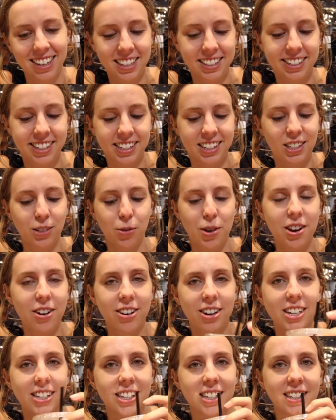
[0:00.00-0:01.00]
Is this sweet
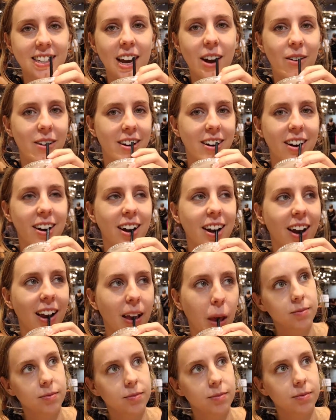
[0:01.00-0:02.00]
or is it sour?
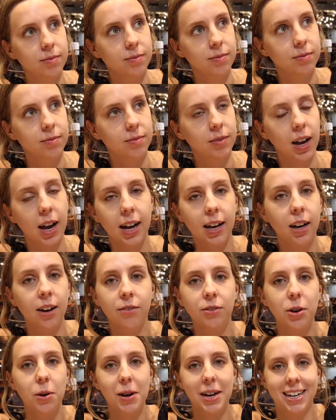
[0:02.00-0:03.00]
I
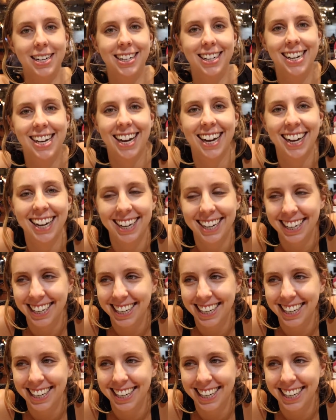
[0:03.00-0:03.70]
have no idea.